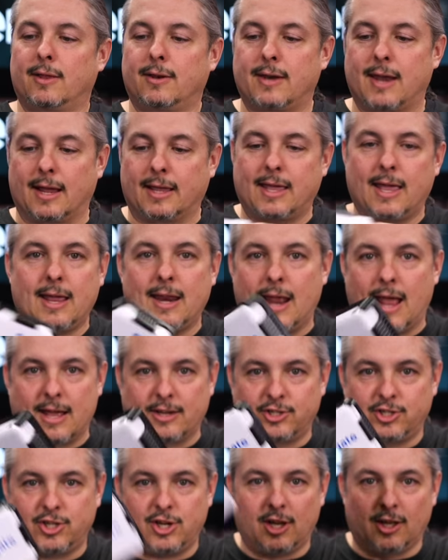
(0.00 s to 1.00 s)
NetGate
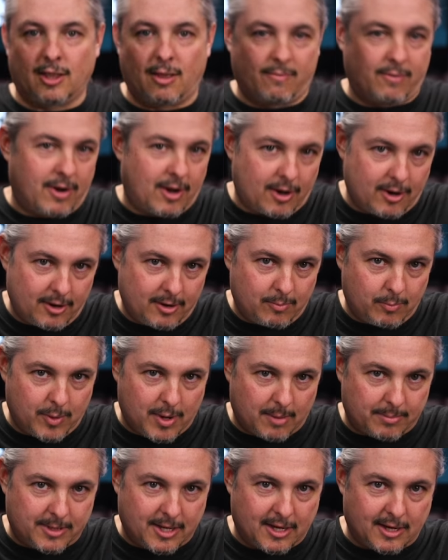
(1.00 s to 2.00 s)
SG1100. We
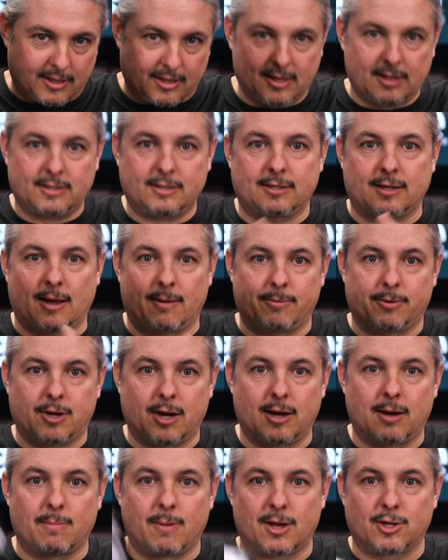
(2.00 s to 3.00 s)
updated this. I
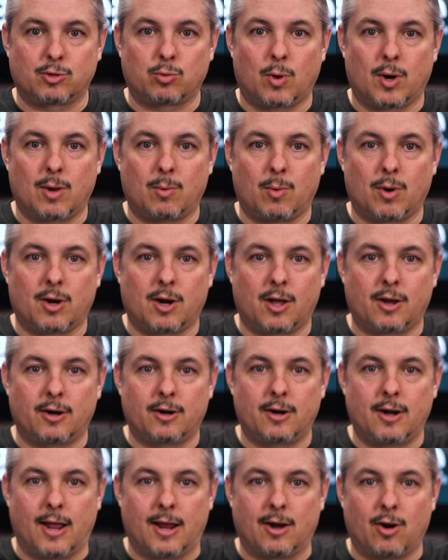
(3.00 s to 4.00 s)
updated my
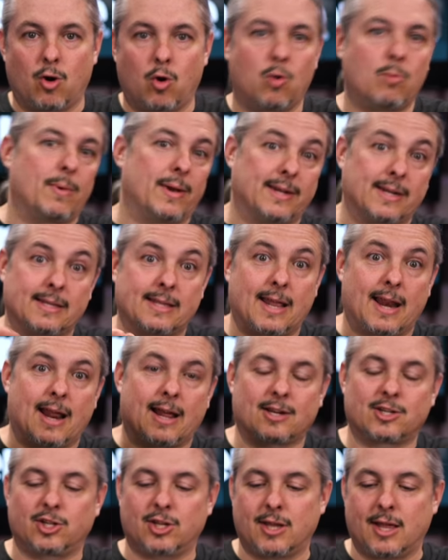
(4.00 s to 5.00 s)
2100 at home. I did that
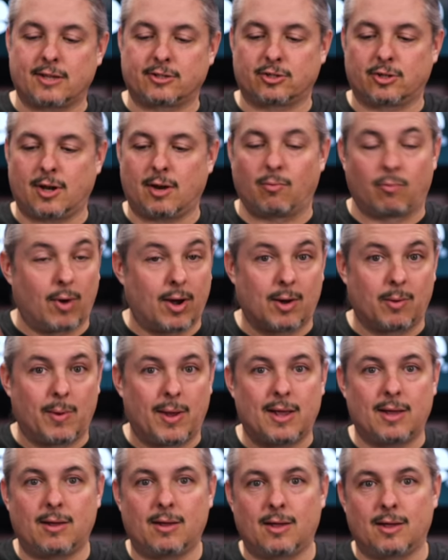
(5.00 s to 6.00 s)
actually yesterday right
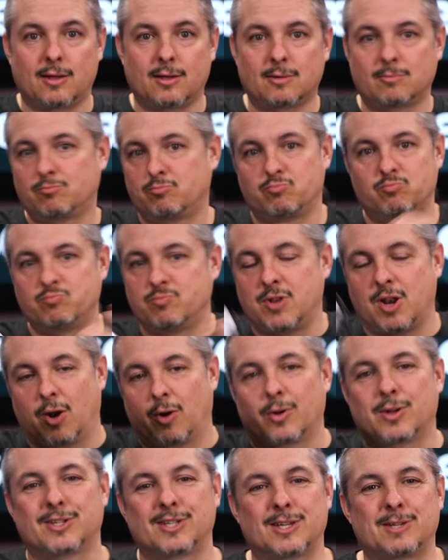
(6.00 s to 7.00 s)
away. It you know,
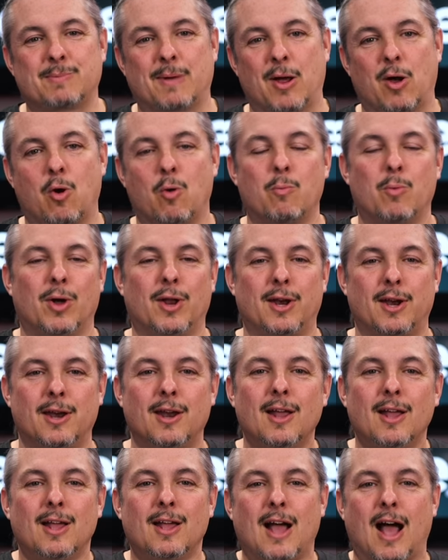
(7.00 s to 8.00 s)
because it's my home one
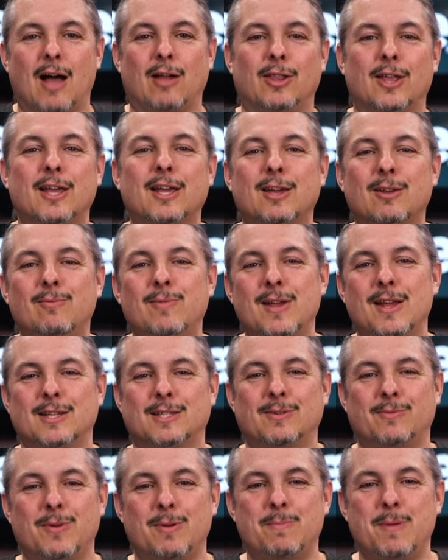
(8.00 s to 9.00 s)
and I'll
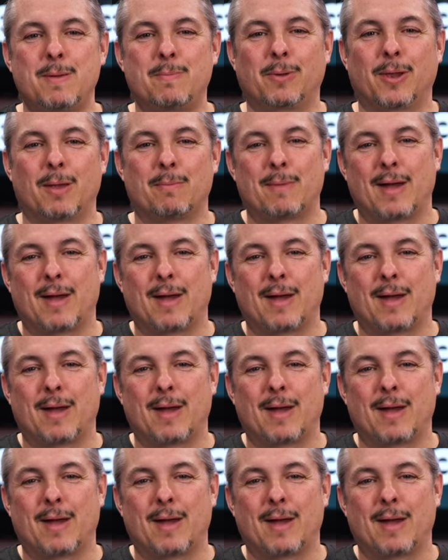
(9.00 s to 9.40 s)
inconvenience a few people at